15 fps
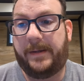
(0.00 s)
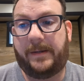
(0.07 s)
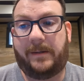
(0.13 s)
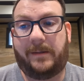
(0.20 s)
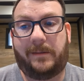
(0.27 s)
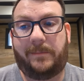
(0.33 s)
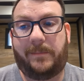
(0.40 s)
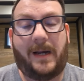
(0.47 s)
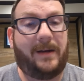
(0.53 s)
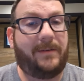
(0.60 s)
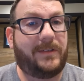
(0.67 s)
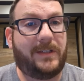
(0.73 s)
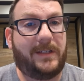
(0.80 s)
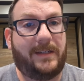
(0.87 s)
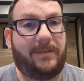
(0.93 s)
Um,
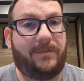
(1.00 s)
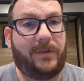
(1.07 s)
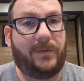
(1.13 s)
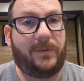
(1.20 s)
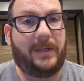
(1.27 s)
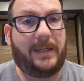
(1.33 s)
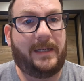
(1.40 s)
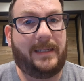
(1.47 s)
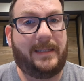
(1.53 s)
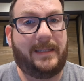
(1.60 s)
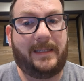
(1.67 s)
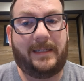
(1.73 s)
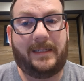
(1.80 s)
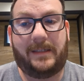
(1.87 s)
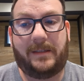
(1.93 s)
obviously, if you get
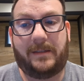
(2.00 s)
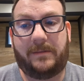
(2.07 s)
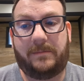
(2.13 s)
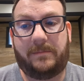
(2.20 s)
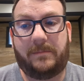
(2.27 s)
the